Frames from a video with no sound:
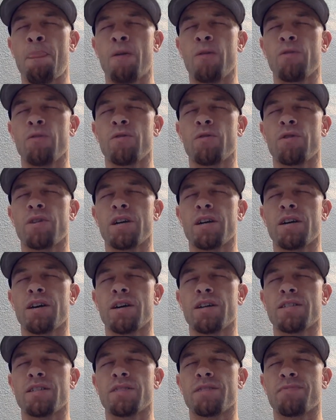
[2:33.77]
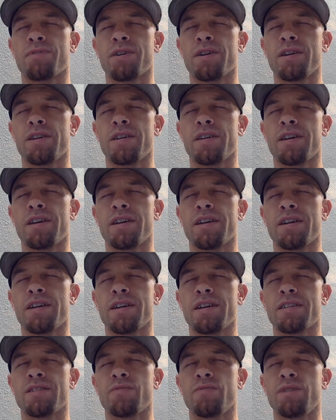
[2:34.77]
Lord, and I just pray that
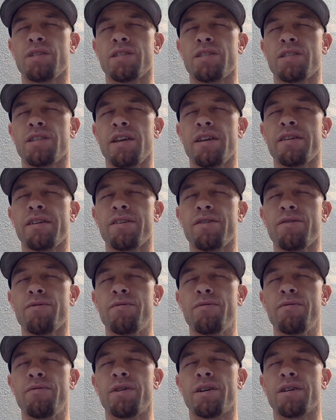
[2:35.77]
as we seek you,